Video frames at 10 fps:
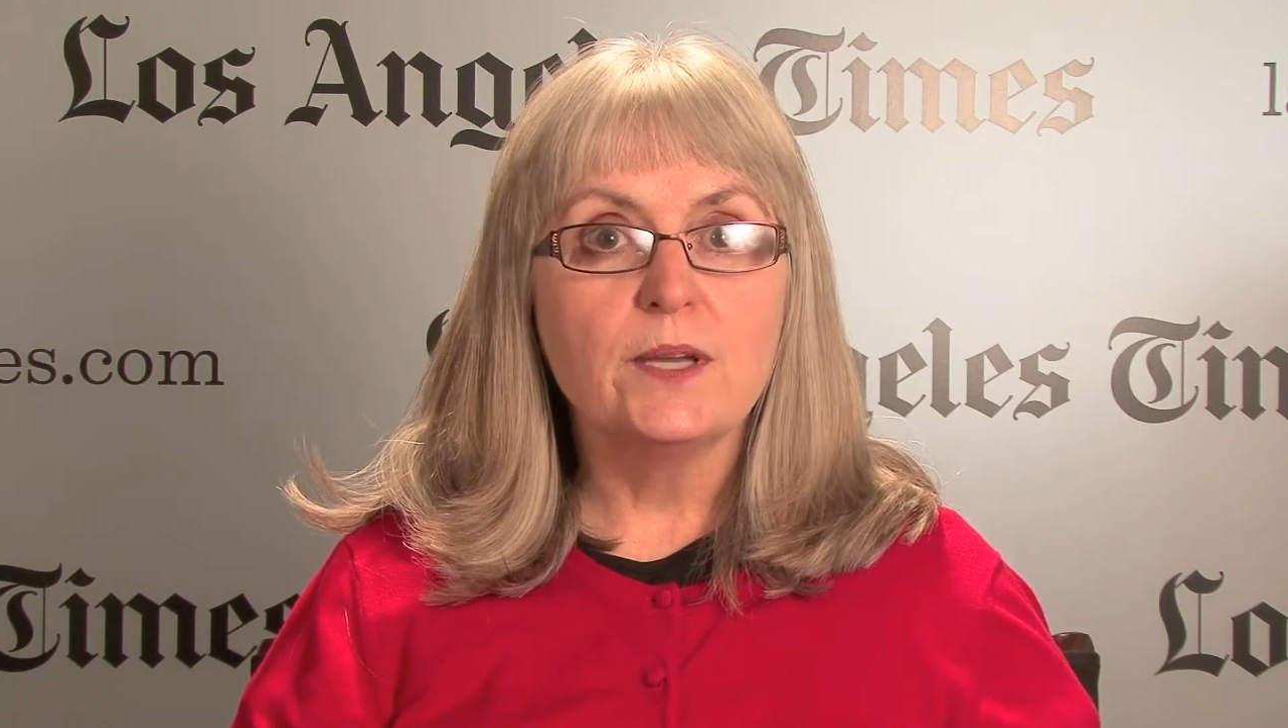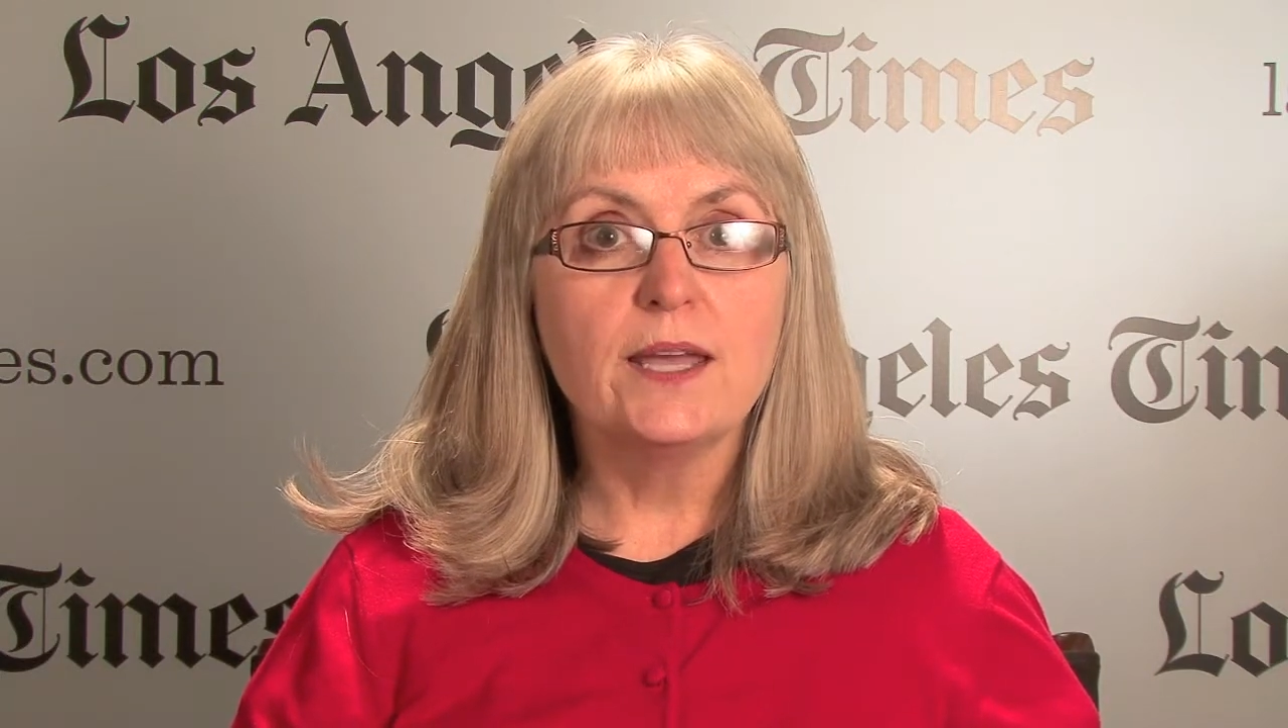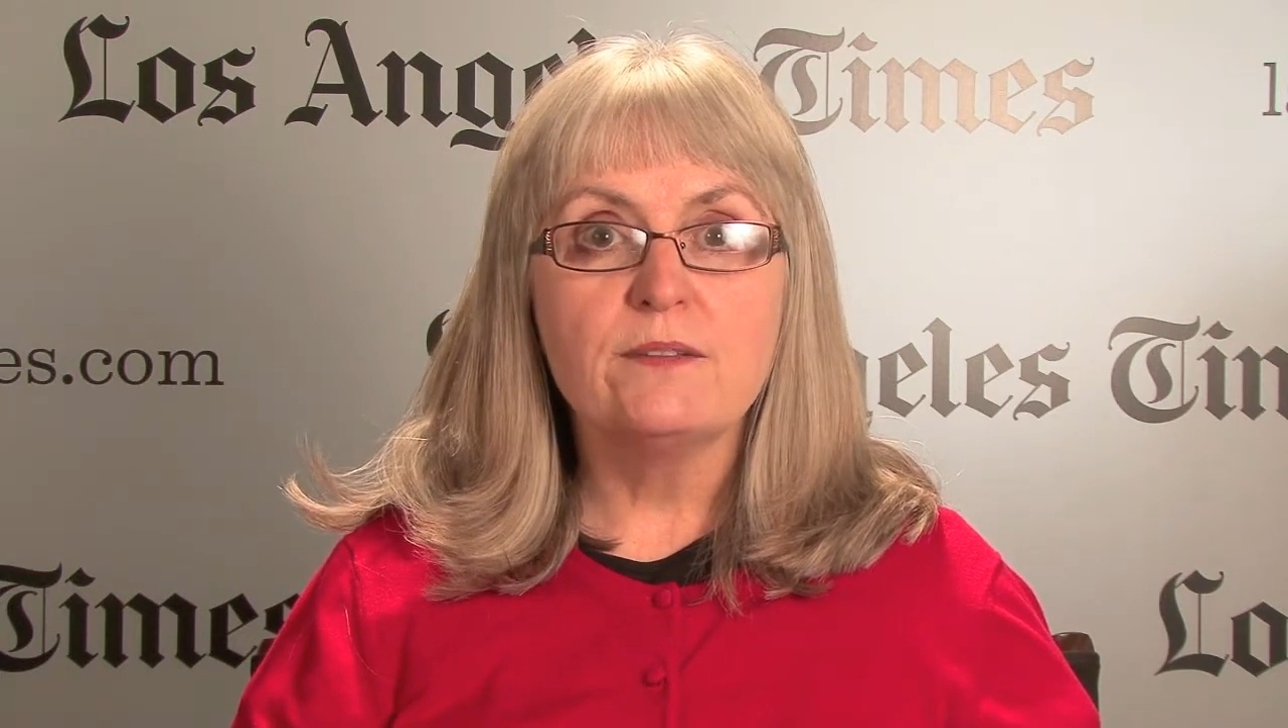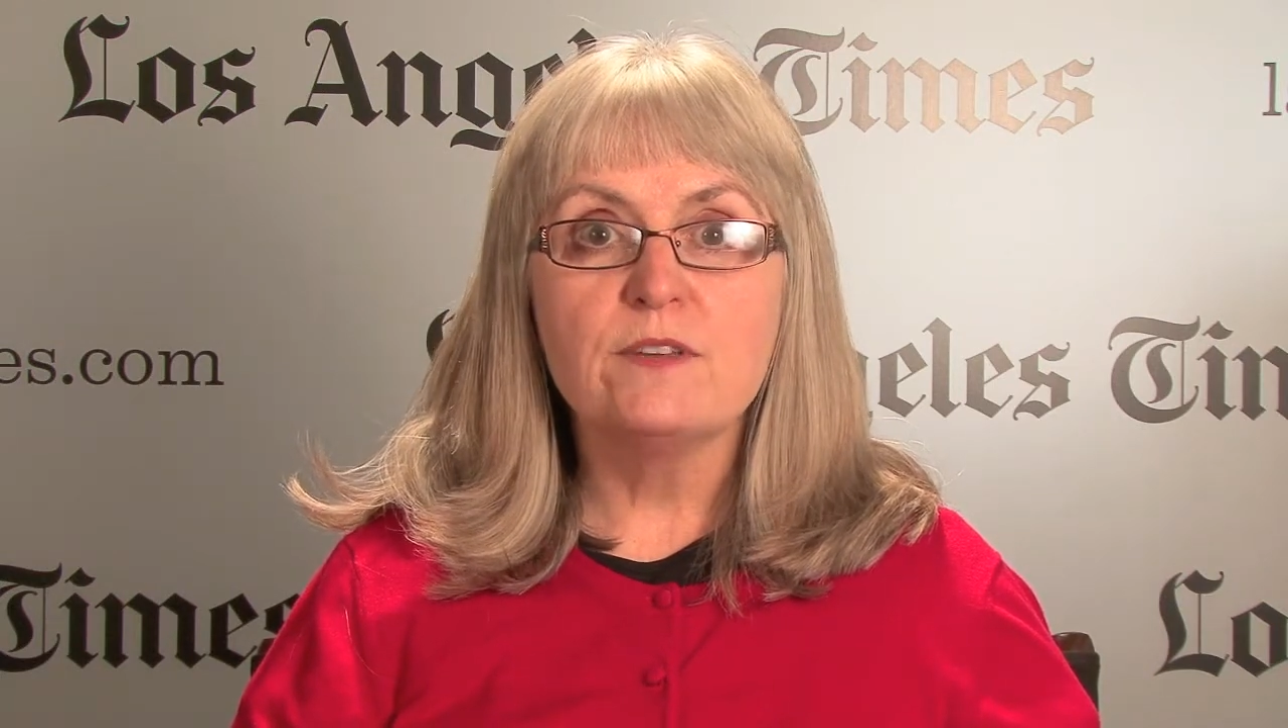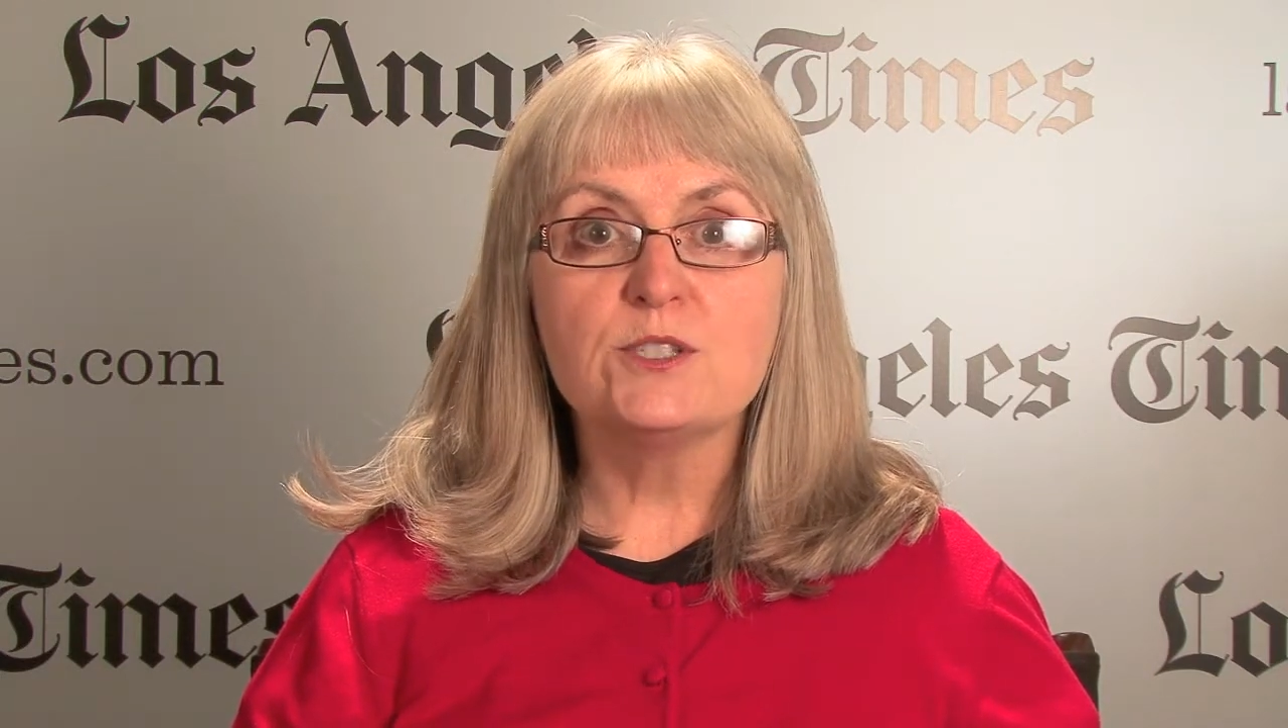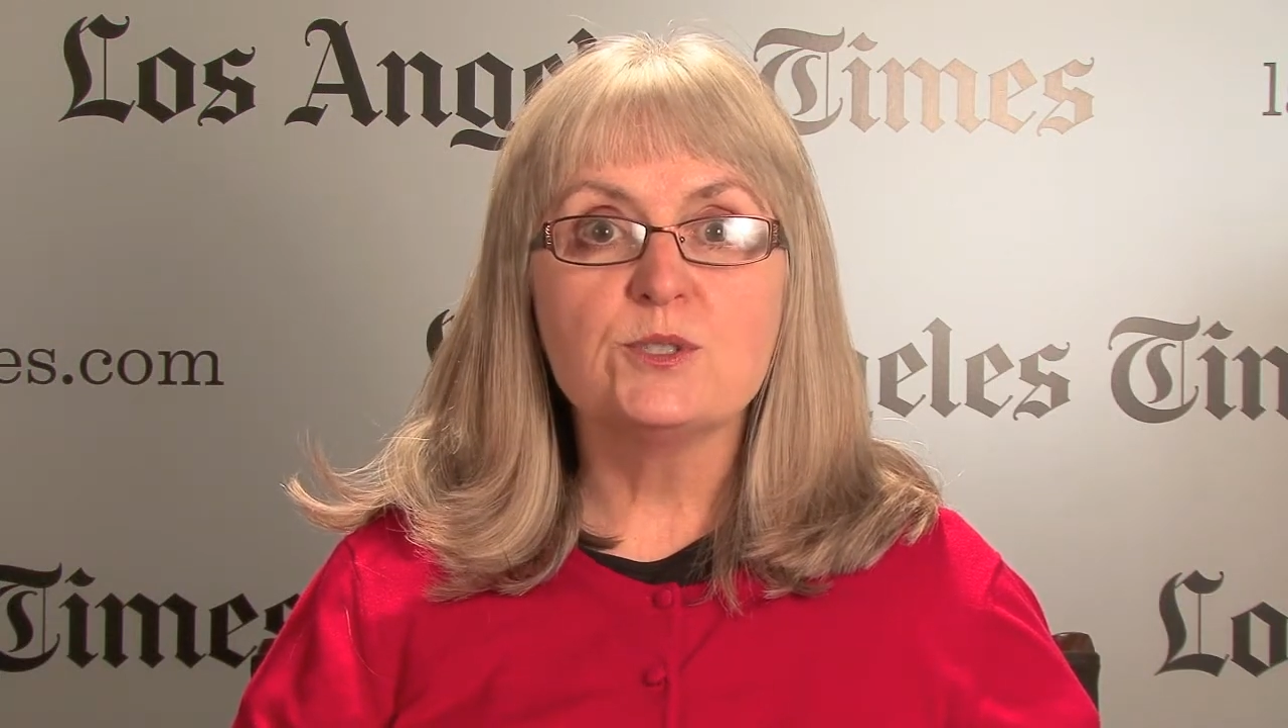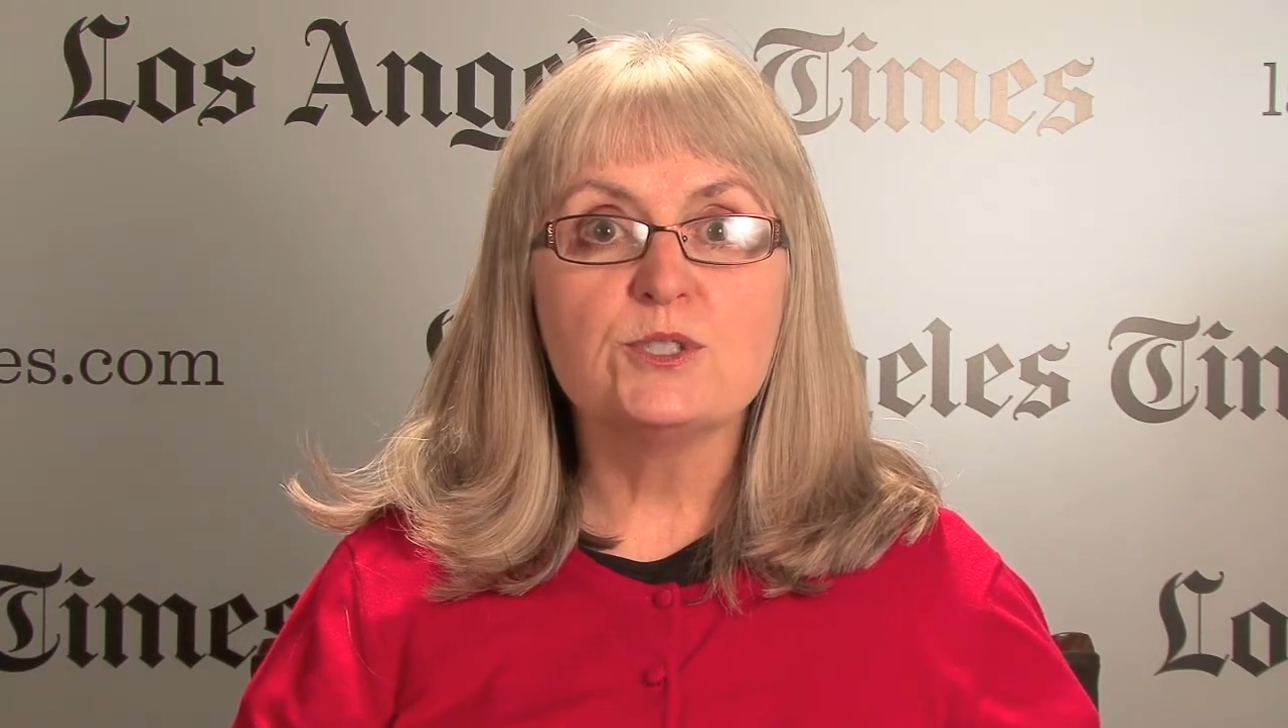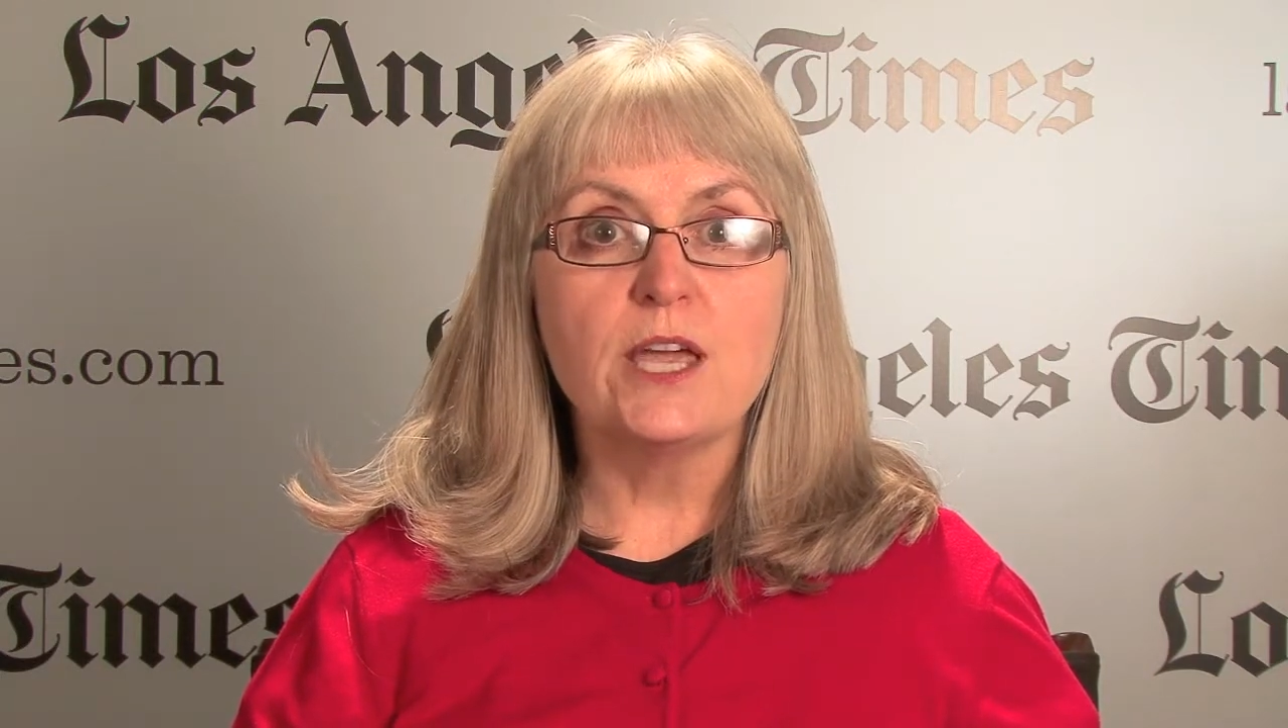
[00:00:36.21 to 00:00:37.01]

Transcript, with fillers: and investors'